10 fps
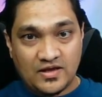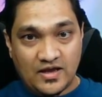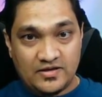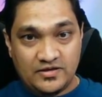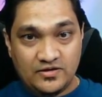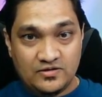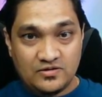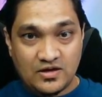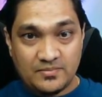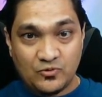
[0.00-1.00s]
And
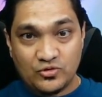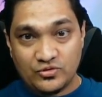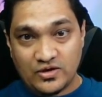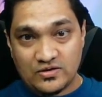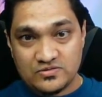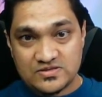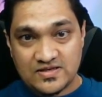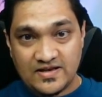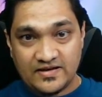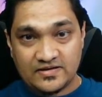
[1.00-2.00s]
here I'm going to now
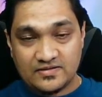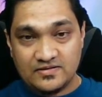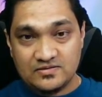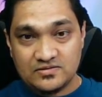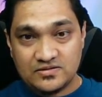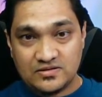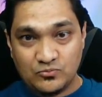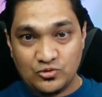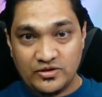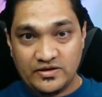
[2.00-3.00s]
select the
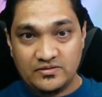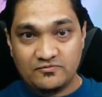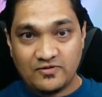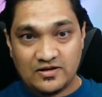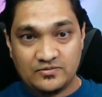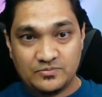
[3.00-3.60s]
Boolean value.